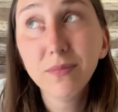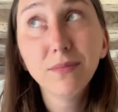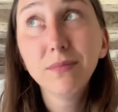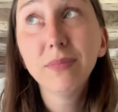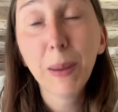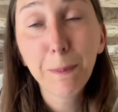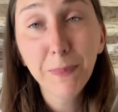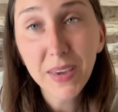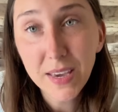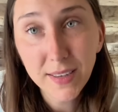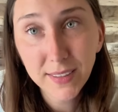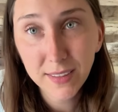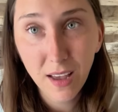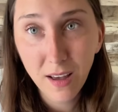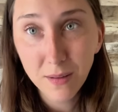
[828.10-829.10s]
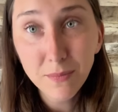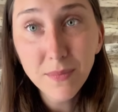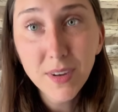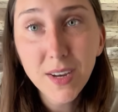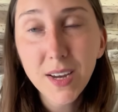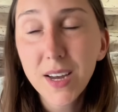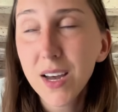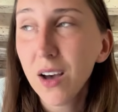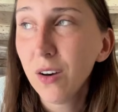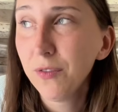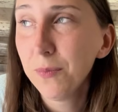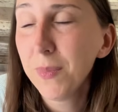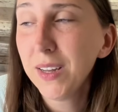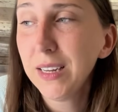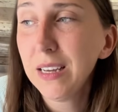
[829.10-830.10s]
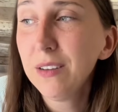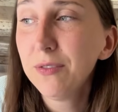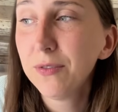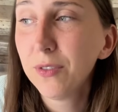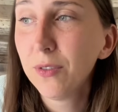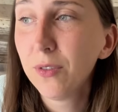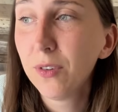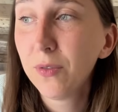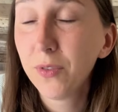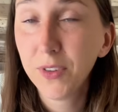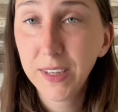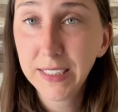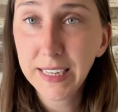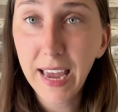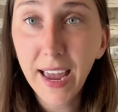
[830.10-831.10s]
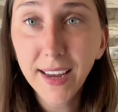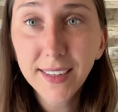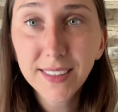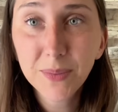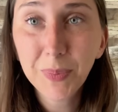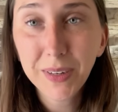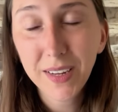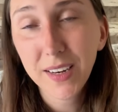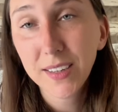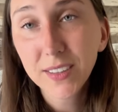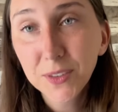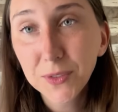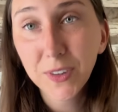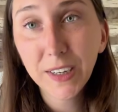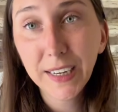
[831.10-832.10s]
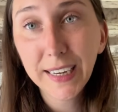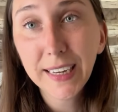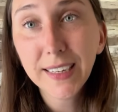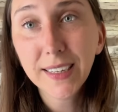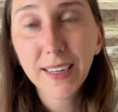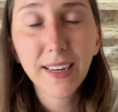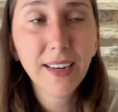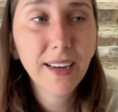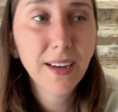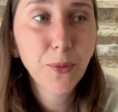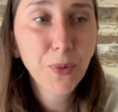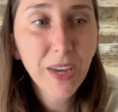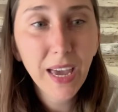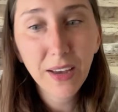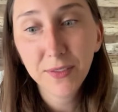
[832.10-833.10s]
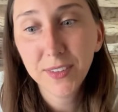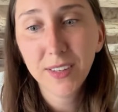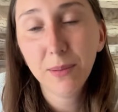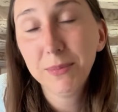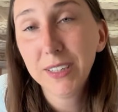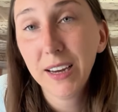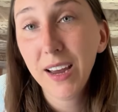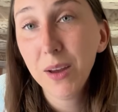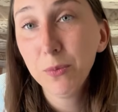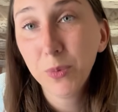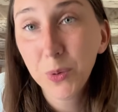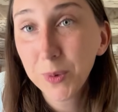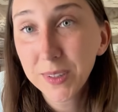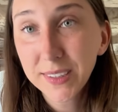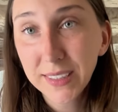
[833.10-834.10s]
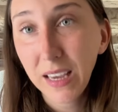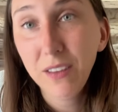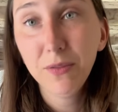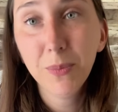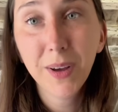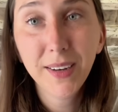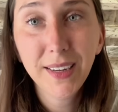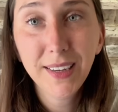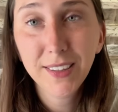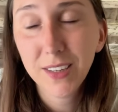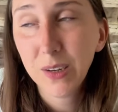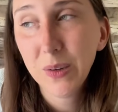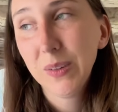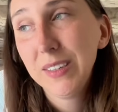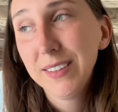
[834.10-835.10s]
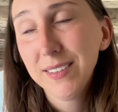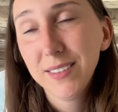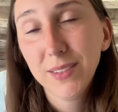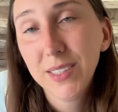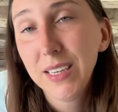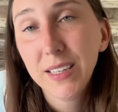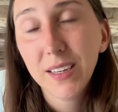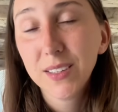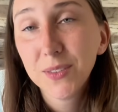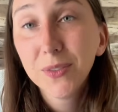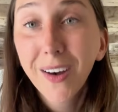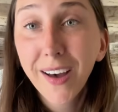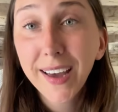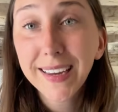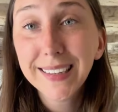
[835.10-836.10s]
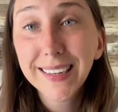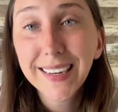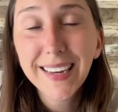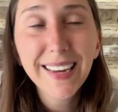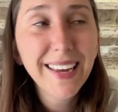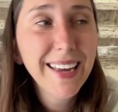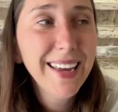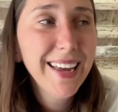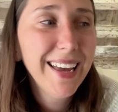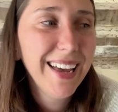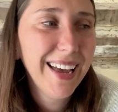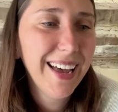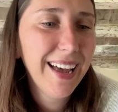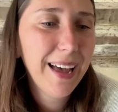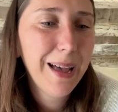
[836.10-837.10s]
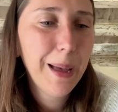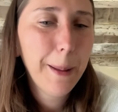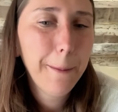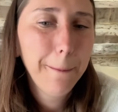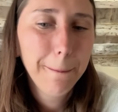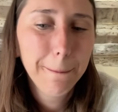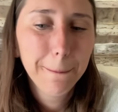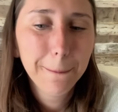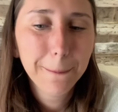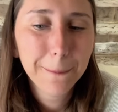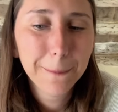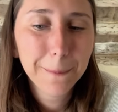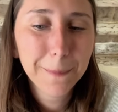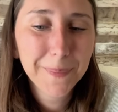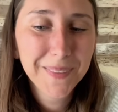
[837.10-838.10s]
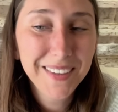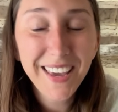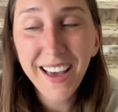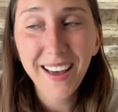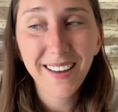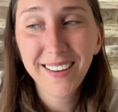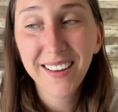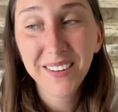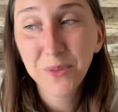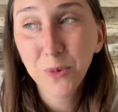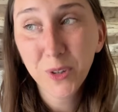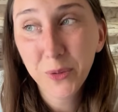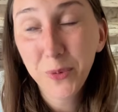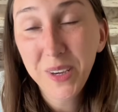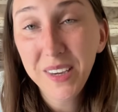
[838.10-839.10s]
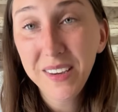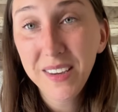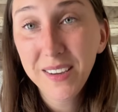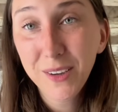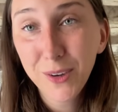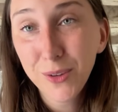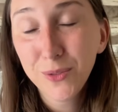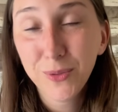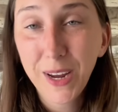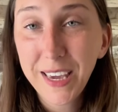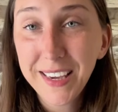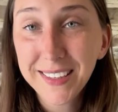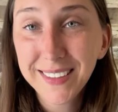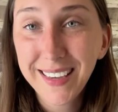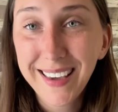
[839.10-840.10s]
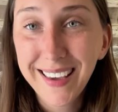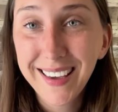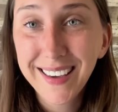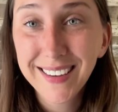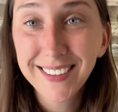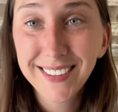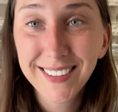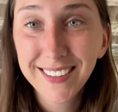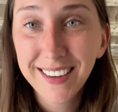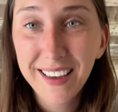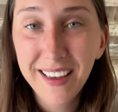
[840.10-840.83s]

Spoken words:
a big sum of money for the tax, but it is fine. We have some time, we will save money, so it is fine. Yeah, and what we could raise is